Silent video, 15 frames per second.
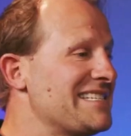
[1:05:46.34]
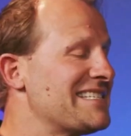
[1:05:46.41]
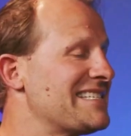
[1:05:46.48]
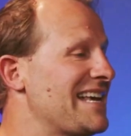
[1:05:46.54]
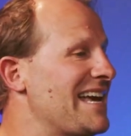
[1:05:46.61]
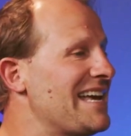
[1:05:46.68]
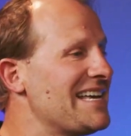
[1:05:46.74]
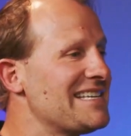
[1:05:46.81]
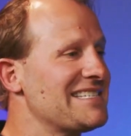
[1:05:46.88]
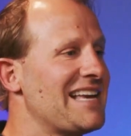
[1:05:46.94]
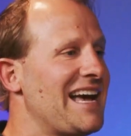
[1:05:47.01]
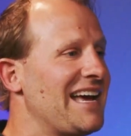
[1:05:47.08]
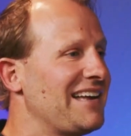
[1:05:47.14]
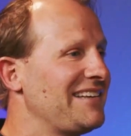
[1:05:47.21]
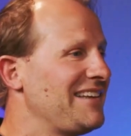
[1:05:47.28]
says.
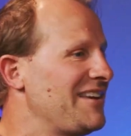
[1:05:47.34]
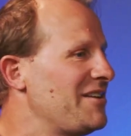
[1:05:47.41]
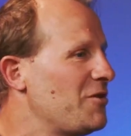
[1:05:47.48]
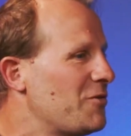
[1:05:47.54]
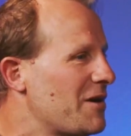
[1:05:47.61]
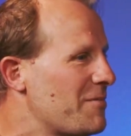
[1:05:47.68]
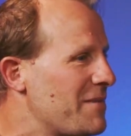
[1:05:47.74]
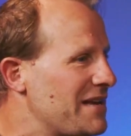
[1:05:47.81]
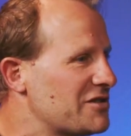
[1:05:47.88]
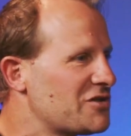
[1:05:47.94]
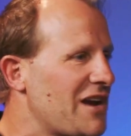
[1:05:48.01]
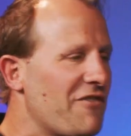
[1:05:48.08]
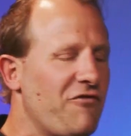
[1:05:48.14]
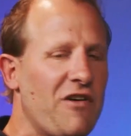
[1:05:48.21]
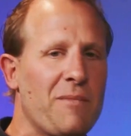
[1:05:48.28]
You know what I mean?
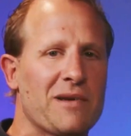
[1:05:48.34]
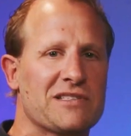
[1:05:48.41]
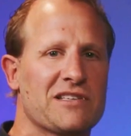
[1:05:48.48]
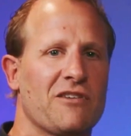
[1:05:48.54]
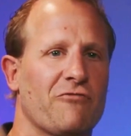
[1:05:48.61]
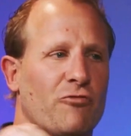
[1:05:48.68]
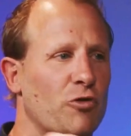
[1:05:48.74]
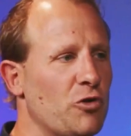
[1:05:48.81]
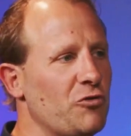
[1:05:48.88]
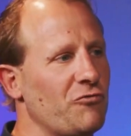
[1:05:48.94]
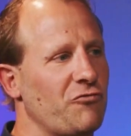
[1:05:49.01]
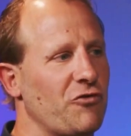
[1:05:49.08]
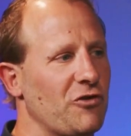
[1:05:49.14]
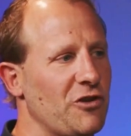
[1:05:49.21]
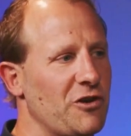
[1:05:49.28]
So I found myself
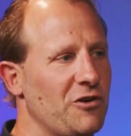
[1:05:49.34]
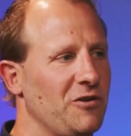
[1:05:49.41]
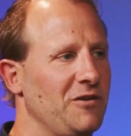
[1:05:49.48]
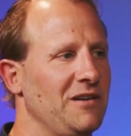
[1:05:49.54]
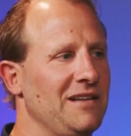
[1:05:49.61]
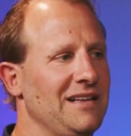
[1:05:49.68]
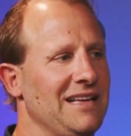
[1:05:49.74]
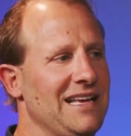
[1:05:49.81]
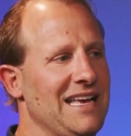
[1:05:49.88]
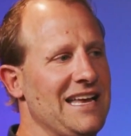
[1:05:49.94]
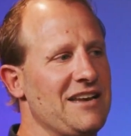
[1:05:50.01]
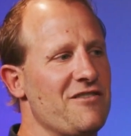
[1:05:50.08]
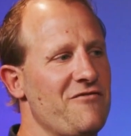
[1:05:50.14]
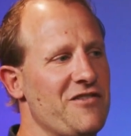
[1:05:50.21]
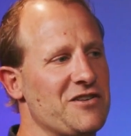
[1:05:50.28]
rooting for little
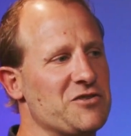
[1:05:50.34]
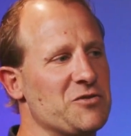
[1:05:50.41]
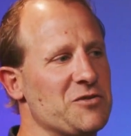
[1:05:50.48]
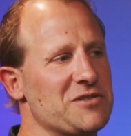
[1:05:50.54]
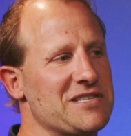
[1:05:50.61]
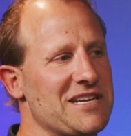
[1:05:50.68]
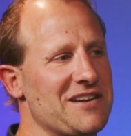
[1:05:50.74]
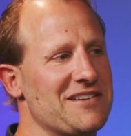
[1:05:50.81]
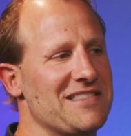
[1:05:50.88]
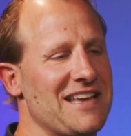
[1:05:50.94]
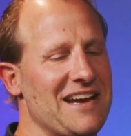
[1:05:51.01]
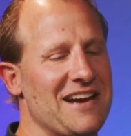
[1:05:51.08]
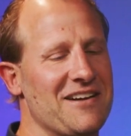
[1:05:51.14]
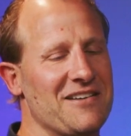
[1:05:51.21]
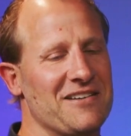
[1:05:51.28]
individuals here and
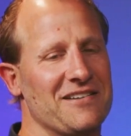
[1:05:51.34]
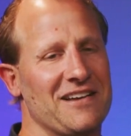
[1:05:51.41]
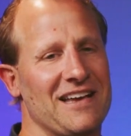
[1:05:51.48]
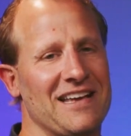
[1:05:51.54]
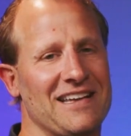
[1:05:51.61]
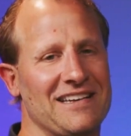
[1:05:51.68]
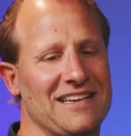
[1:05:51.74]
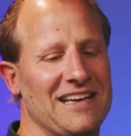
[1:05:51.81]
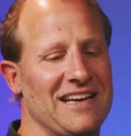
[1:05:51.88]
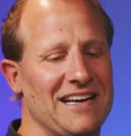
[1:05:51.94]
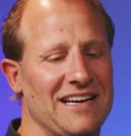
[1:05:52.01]
there, and